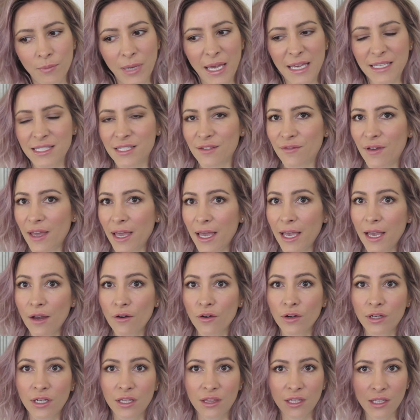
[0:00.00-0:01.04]
piece of
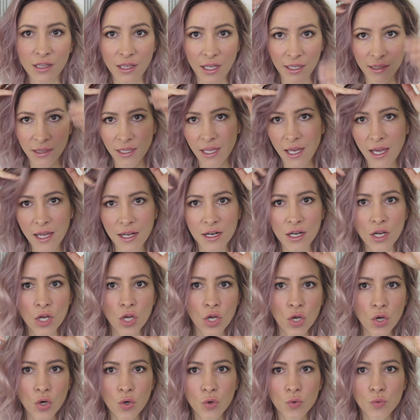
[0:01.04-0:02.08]
hair or anything like that,
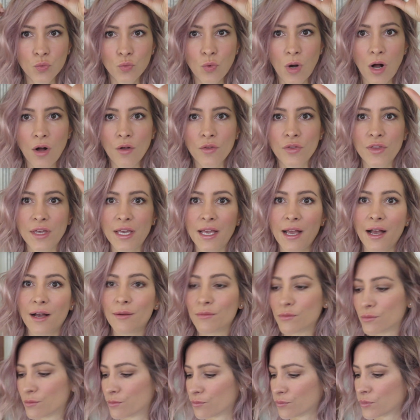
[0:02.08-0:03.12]
while the
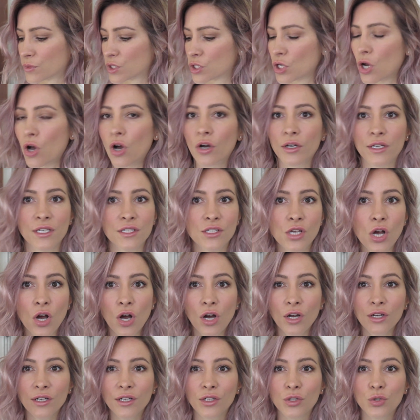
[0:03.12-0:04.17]
tong is
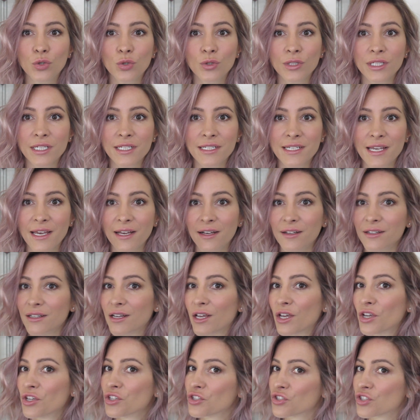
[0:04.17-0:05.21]
hot and cooling down,
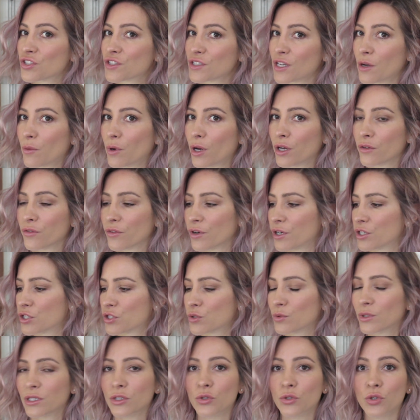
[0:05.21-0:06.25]
just go over it,
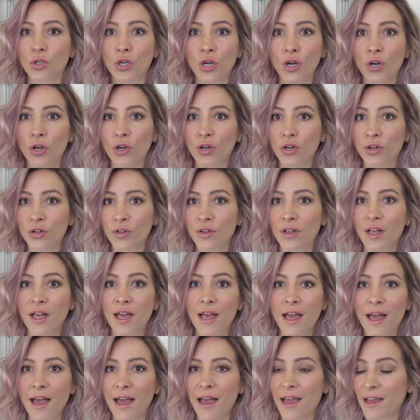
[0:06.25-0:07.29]
do a little curl,
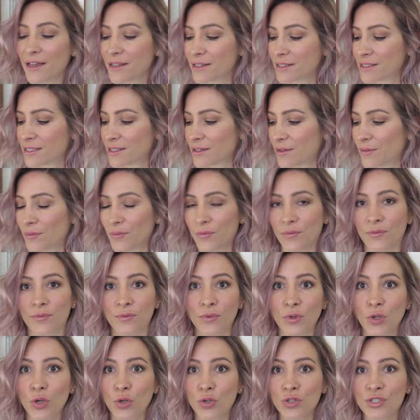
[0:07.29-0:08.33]
and
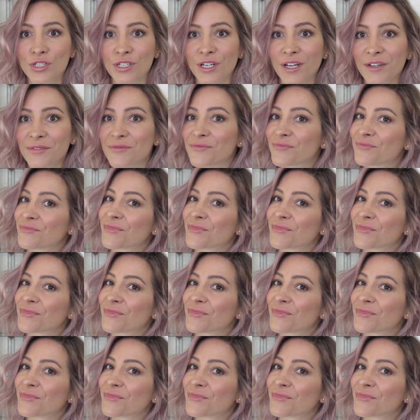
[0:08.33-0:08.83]
you're good to go.